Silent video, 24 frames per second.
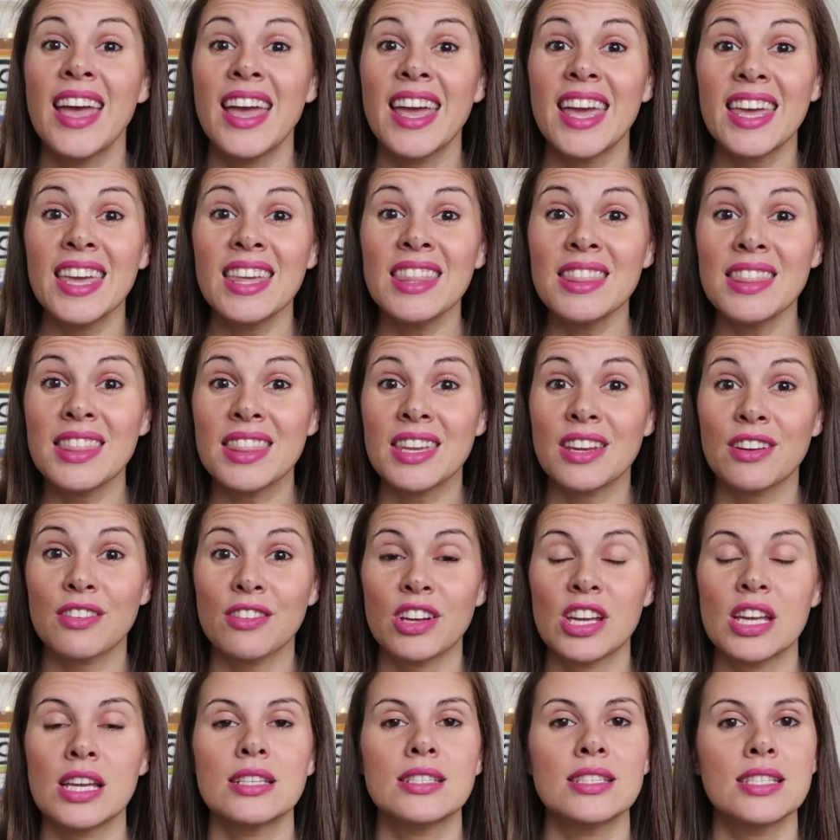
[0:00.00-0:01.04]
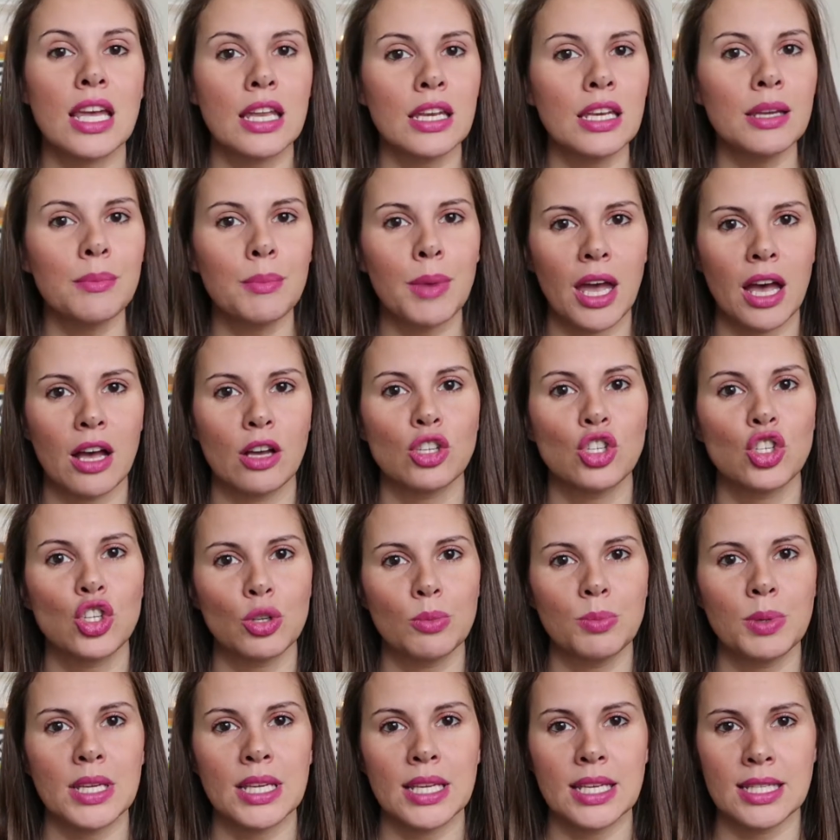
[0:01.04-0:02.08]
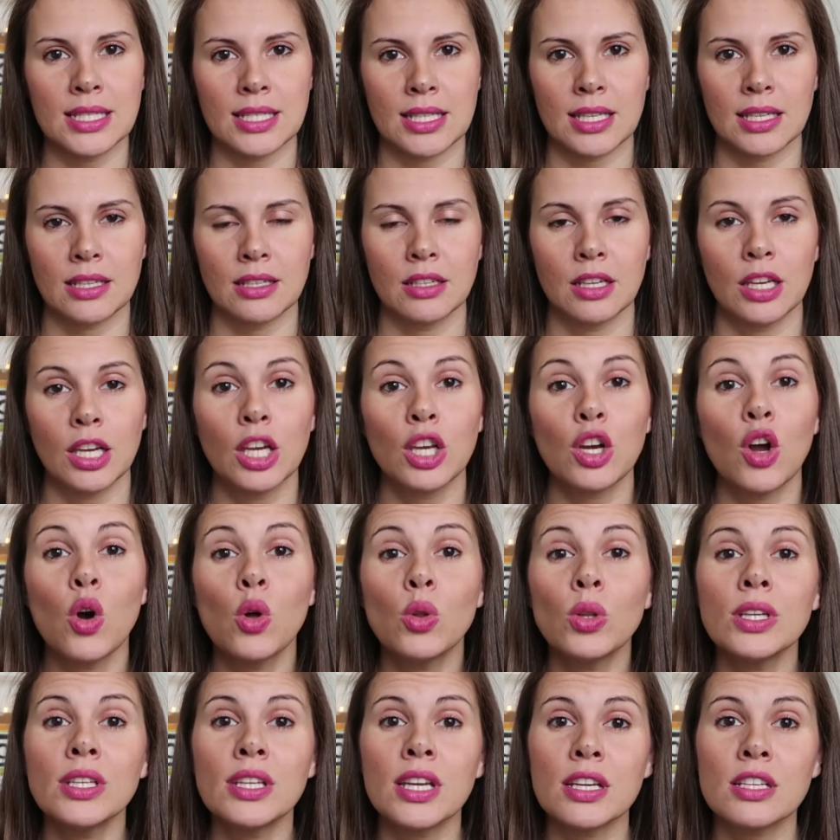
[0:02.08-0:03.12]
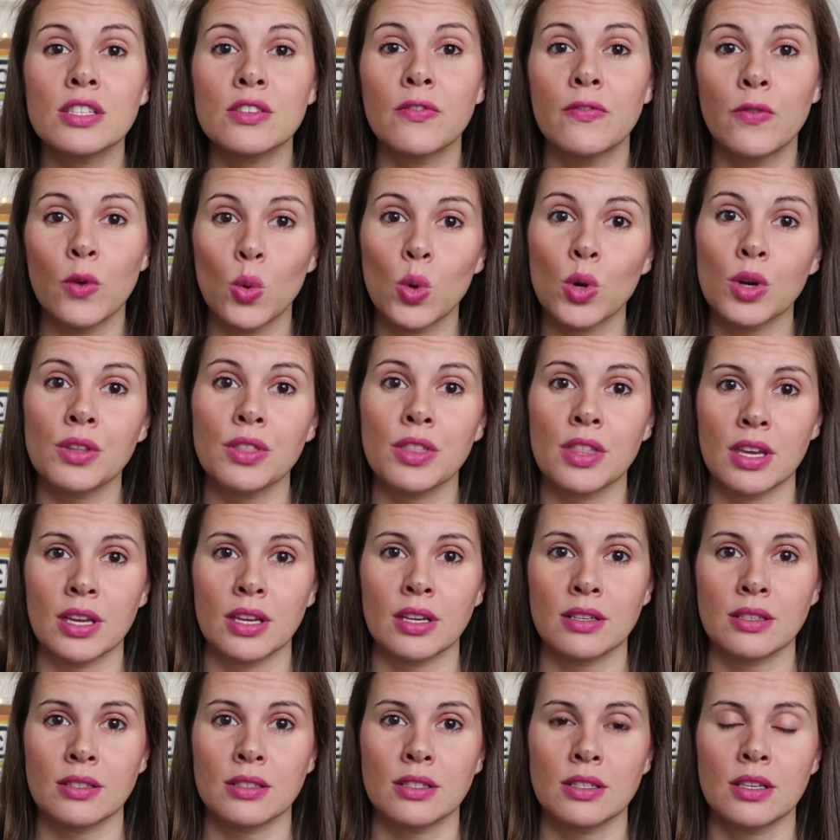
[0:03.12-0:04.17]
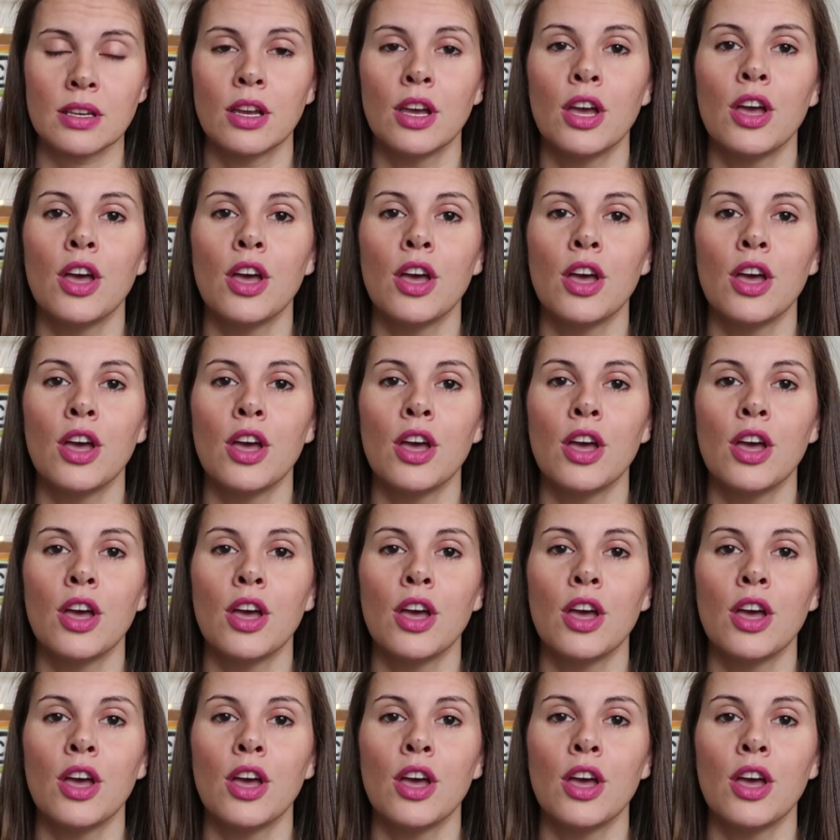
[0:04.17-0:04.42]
In theory, sending mail should be easy. It only takes 4 things: